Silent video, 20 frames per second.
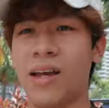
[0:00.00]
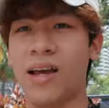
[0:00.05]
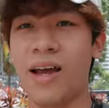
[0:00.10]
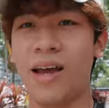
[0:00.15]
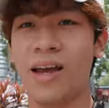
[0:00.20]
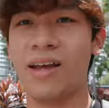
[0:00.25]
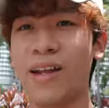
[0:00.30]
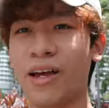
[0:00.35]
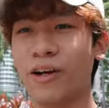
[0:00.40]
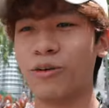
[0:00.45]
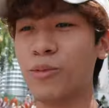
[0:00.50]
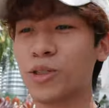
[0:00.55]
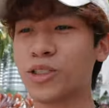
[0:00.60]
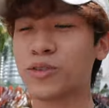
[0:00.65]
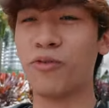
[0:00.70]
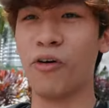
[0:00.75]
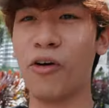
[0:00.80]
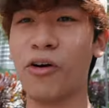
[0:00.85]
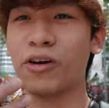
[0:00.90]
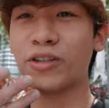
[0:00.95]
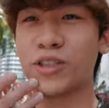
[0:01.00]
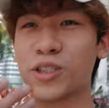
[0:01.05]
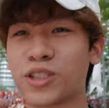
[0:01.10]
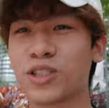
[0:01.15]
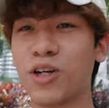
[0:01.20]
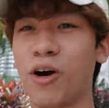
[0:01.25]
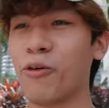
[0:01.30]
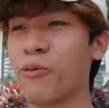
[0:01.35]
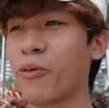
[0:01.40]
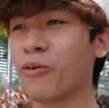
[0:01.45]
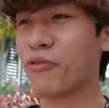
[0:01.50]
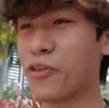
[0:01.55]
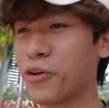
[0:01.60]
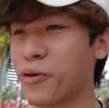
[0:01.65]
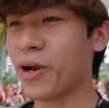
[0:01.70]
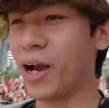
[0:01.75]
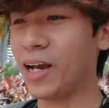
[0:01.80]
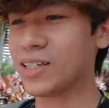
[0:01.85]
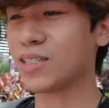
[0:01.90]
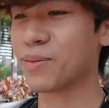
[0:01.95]
And I almost forgot to talk with you
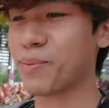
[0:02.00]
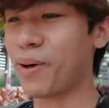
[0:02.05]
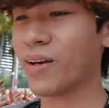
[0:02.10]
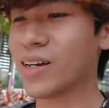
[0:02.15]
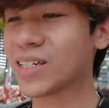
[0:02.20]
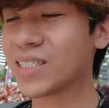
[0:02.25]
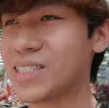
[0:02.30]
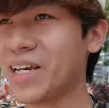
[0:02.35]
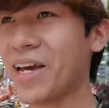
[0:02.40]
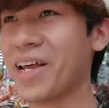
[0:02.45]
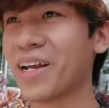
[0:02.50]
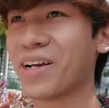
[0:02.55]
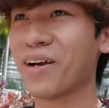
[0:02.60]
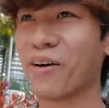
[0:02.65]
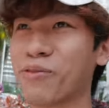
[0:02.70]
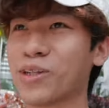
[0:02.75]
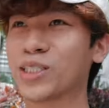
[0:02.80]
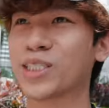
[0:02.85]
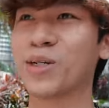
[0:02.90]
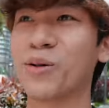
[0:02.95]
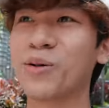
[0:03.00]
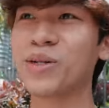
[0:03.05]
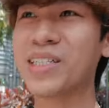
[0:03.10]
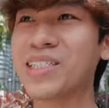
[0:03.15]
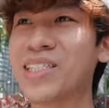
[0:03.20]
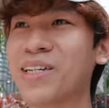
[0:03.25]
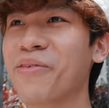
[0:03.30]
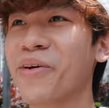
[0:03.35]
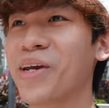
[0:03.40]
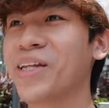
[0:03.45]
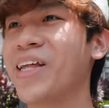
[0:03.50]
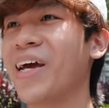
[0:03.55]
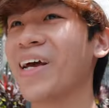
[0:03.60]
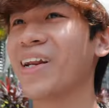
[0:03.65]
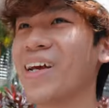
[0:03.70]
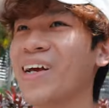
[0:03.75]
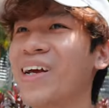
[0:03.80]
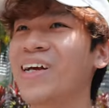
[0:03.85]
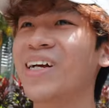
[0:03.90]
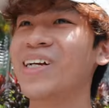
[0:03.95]
guys about the setting of the Sony ZV-10.
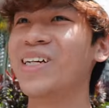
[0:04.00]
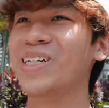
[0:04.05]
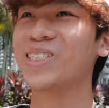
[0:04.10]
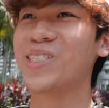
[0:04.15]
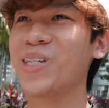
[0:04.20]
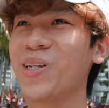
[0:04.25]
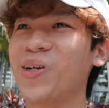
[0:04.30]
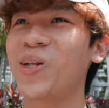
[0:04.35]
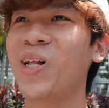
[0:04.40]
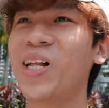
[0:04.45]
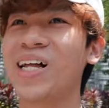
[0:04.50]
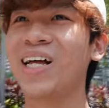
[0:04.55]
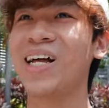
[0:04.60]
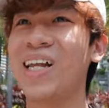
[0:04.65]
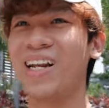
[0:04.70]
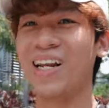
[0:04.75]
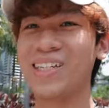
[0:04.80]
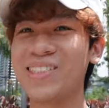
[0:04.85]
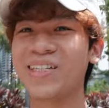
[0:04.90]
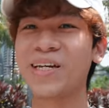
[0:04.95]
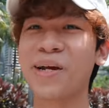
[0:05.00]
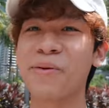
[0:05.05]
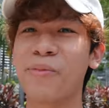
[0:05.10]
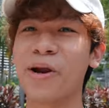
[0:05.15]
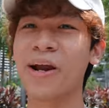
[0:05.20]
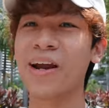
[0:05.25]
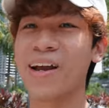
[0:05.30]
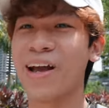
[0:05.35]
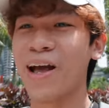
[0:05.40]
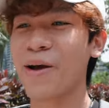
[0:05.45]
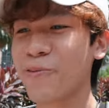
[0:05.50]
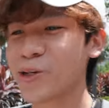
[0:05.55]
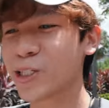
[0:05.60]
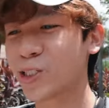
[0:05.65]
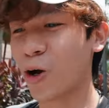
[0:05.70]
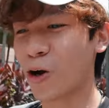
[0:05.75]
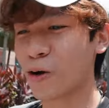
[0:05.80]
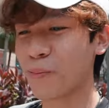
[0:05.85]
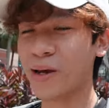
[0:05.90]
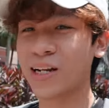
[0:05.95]
So let's take a break and we
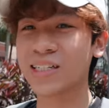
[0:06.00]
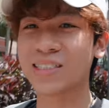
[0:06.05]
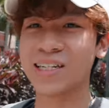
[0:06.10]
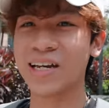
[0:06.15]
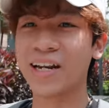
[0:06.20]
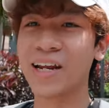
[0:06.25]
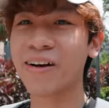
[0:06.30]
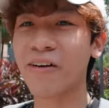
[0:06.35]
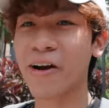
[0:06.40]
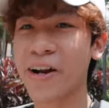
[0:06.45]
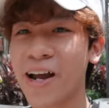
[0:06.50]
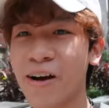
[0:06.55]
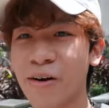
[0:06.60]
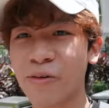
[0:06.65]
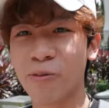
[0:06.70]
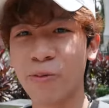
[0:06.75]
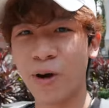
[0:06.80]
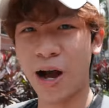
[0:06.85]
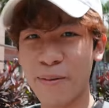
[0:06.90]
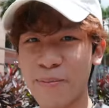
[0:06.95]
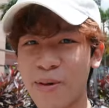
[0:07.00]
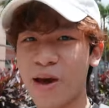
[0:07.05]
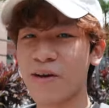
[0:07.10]
talk about the setting right now I'm